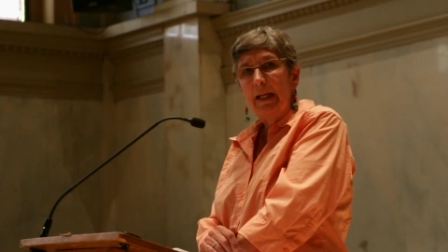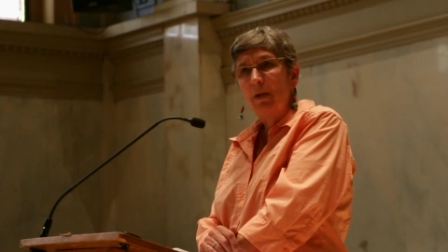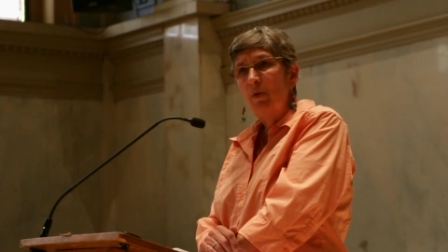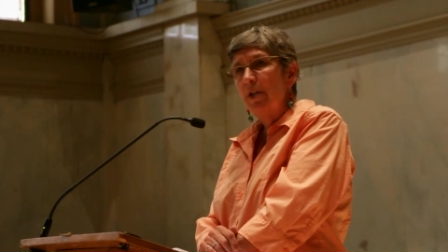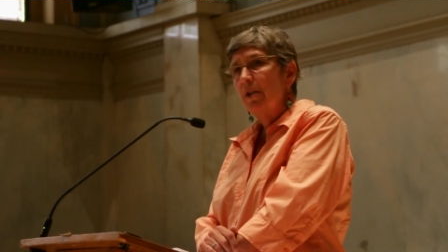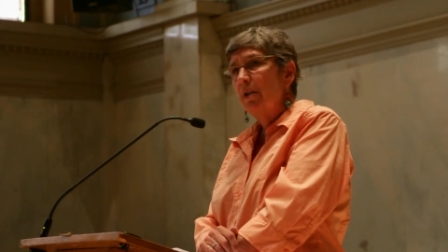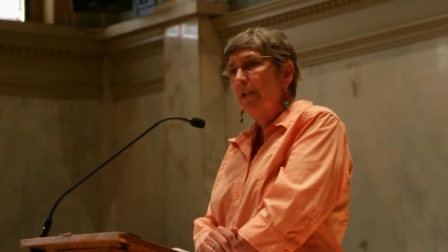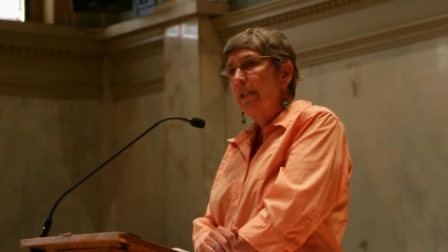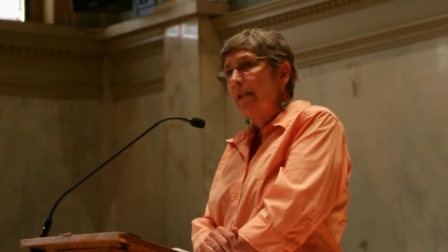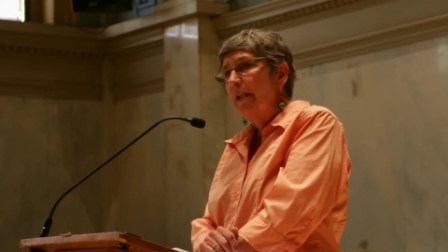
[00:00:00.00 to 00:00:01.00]
And we are
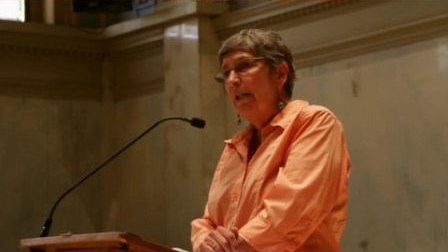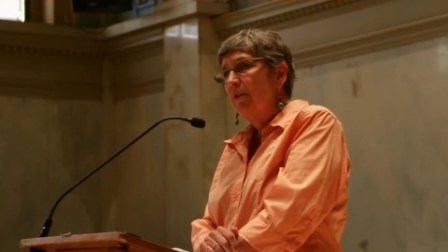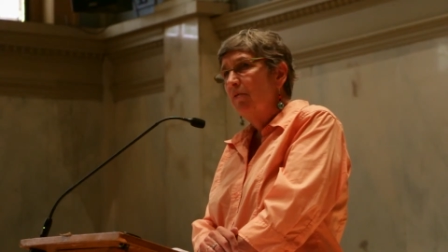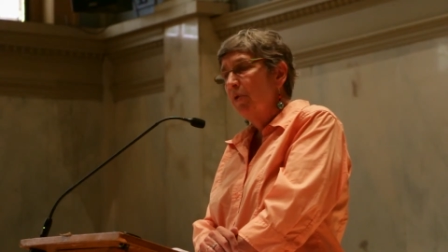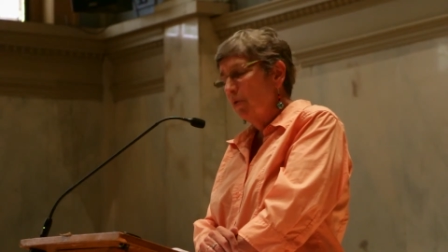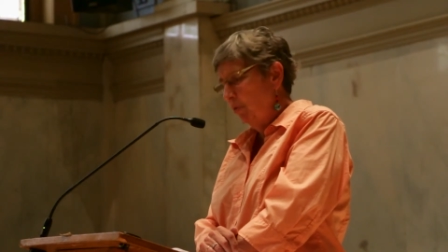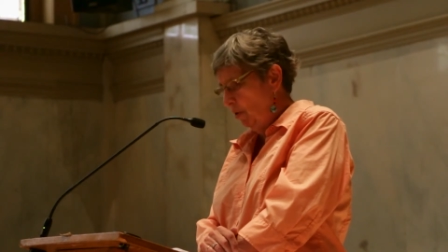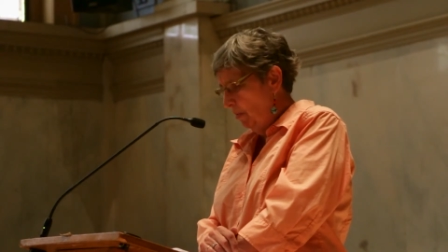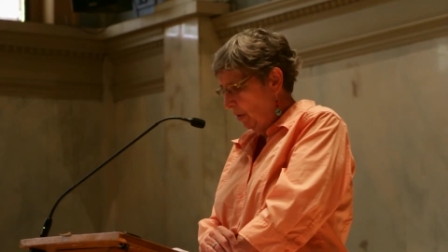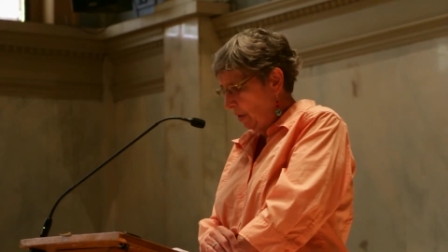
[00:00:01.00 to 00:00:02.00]
going to live with
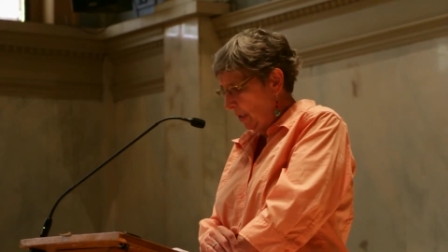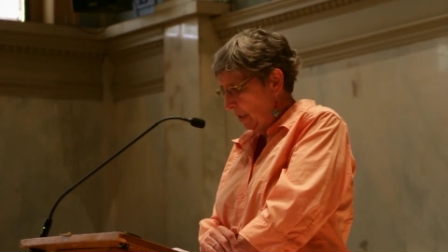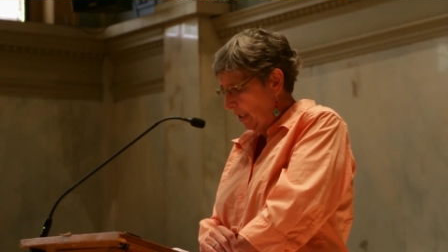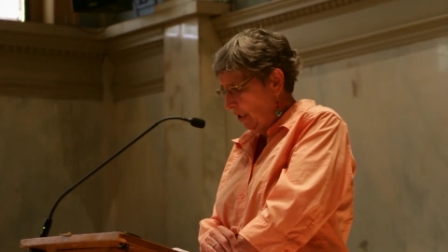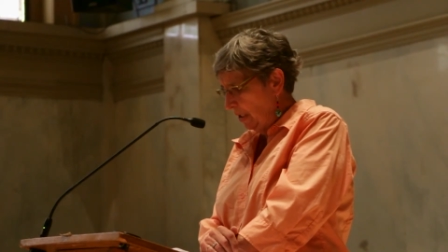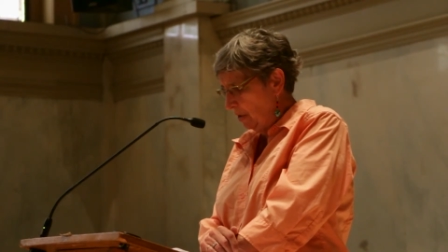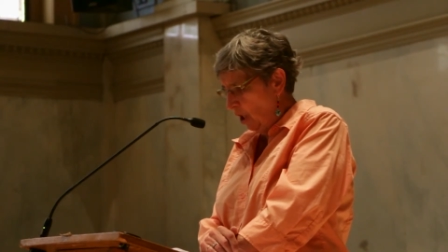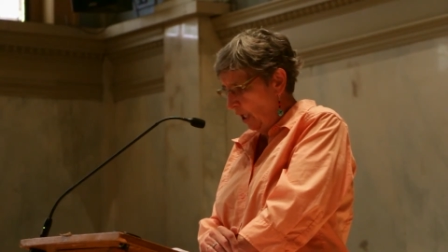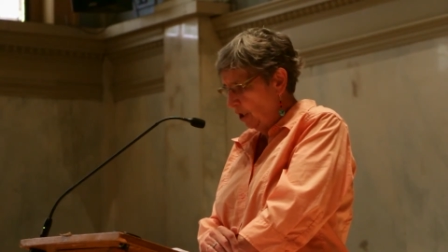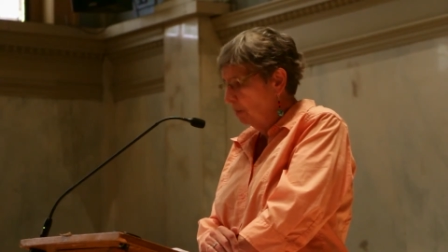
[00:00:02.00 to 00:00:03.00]
Cuomo's decision
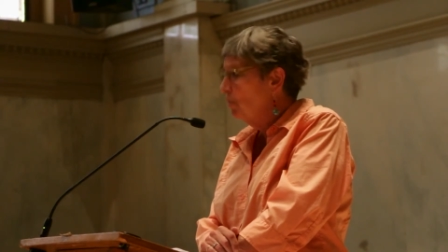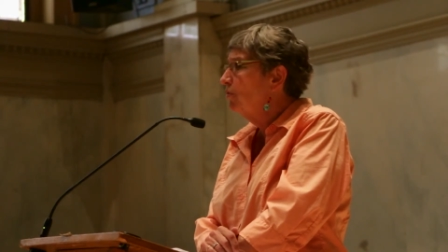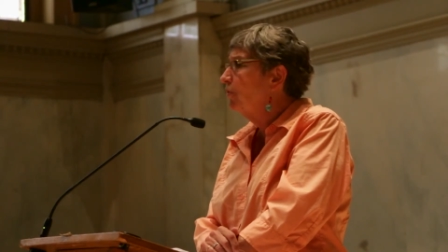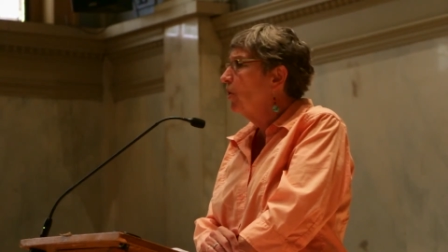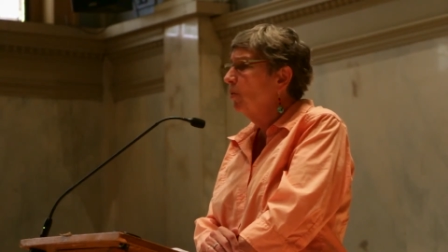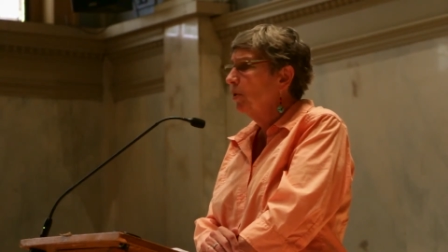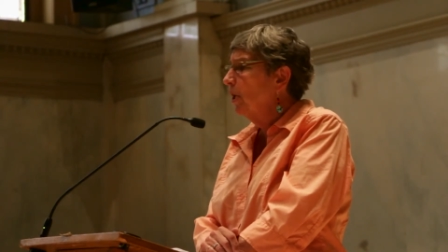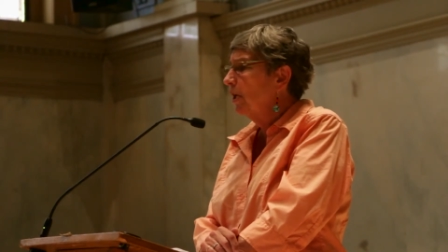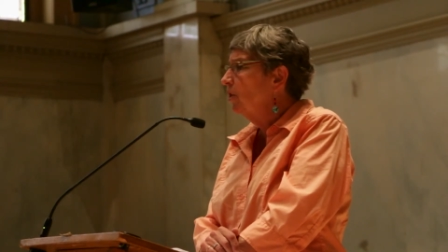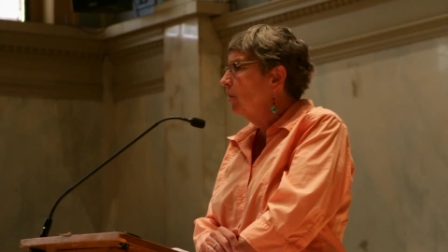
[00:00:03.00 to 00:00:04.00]
not to move
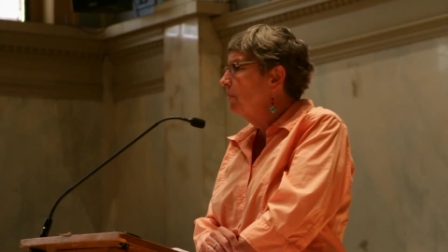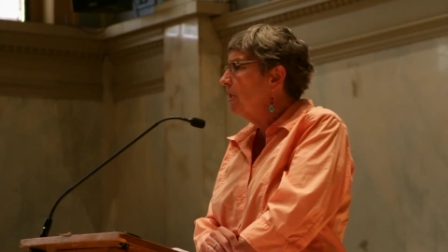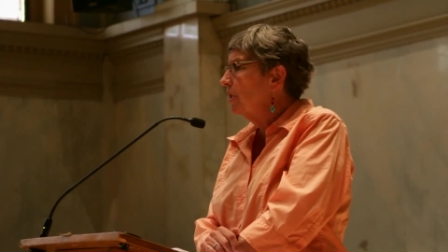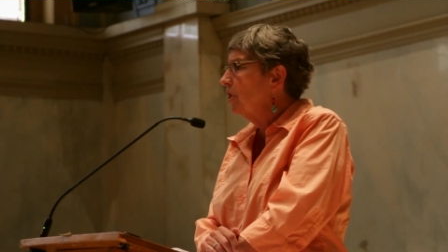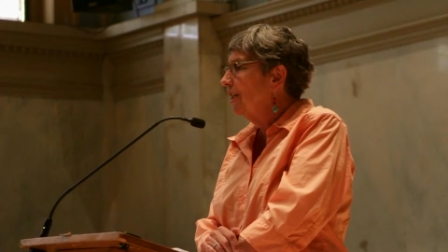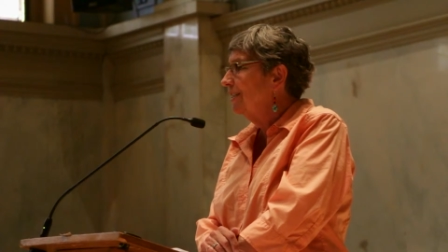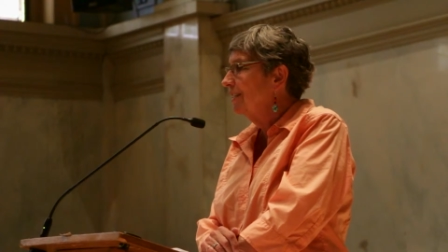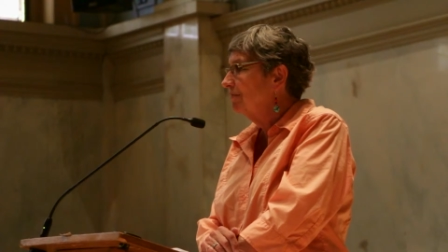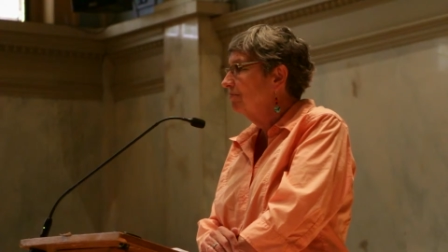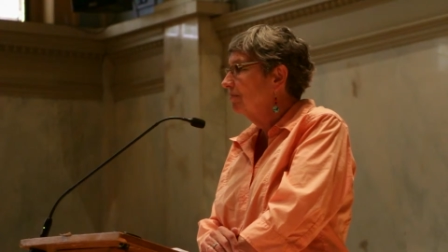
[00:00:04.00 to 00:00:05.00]
forward on the women's
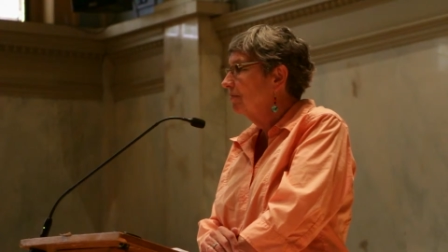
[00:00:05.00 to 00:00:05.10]
agenda